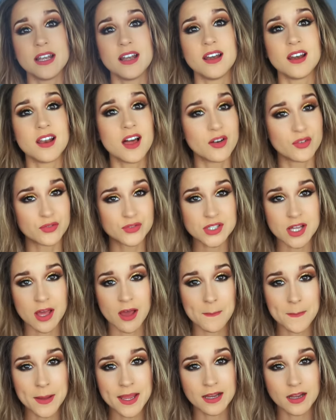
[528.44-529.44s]
Loved
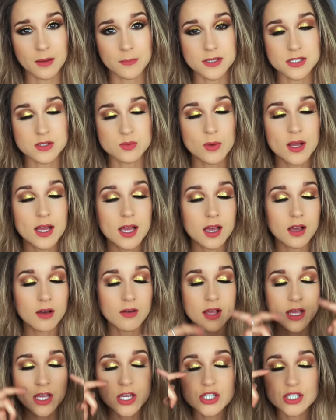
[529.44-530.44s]
her makeup as
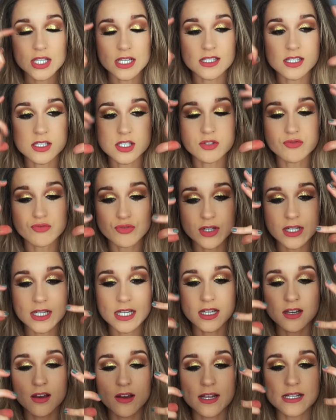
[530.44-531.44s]
well. She had such a
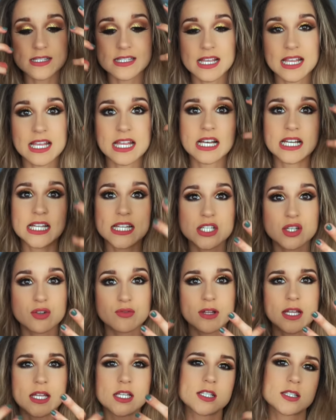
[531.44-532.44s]
really nice
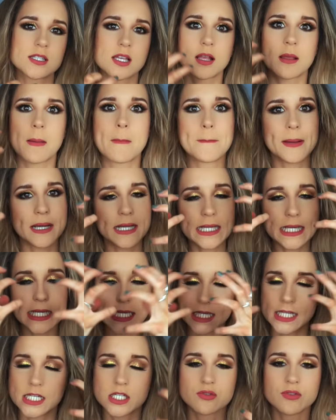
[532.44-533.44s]
glittery, just like
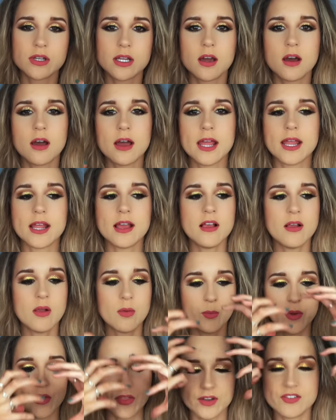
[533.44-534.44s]
completely glittery eye
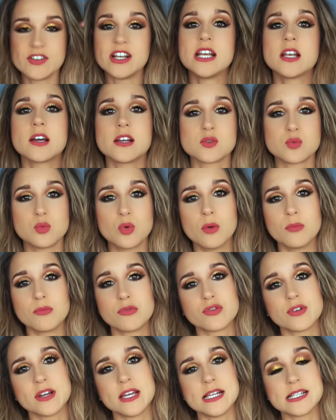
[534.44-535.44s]
with a really nice warm
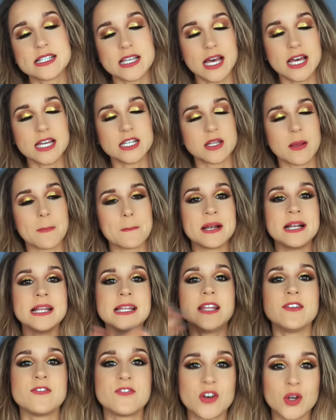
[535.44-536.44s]
crease and
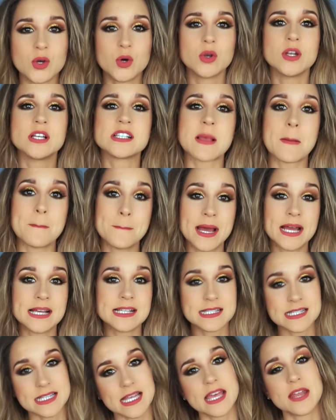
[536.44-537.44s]
completely flawless
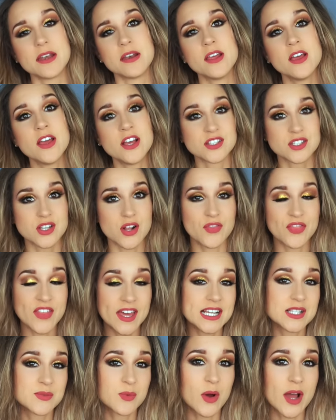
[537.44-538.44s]
matte skin. So
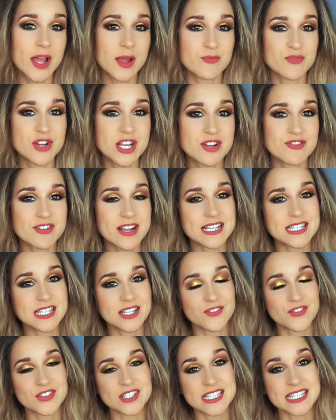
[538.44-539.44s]
that is what I am
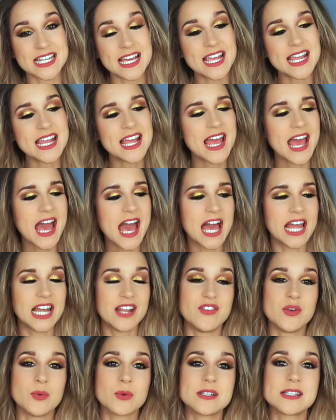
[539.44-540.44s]
recreating for today. And
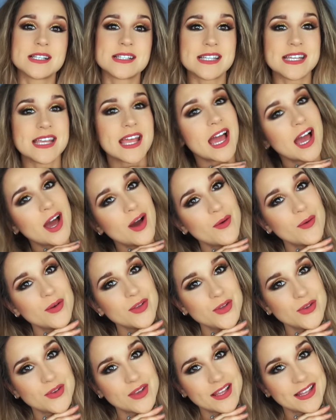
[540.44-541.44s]
if you want to see how,
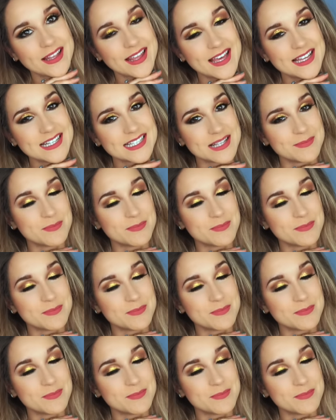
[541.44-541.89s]
you can get